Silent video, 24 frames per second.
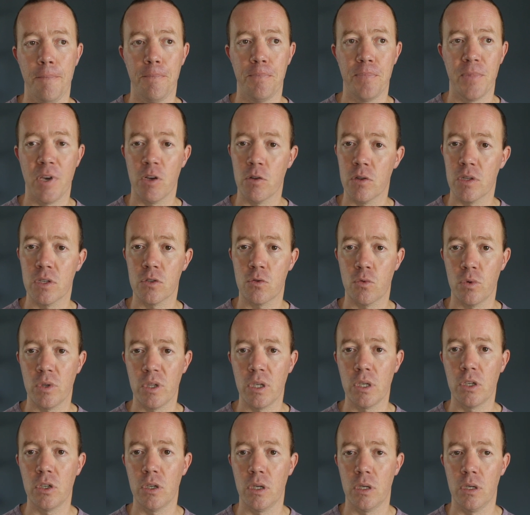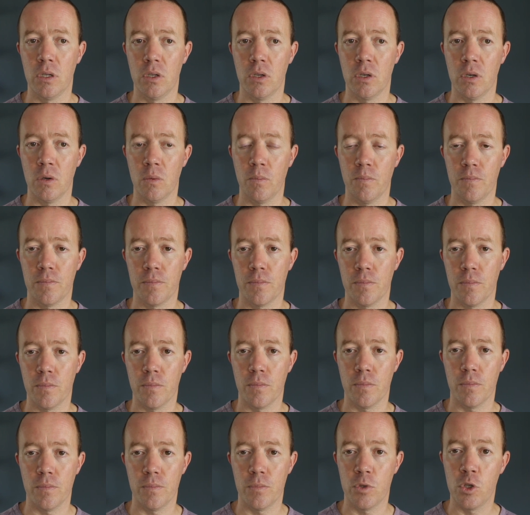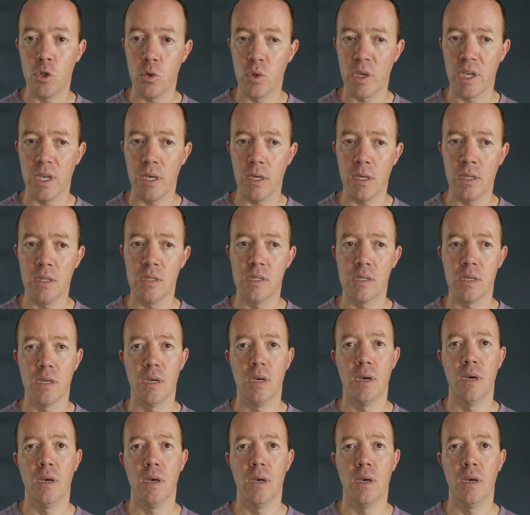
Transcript: Everything's really good, you know. Two kids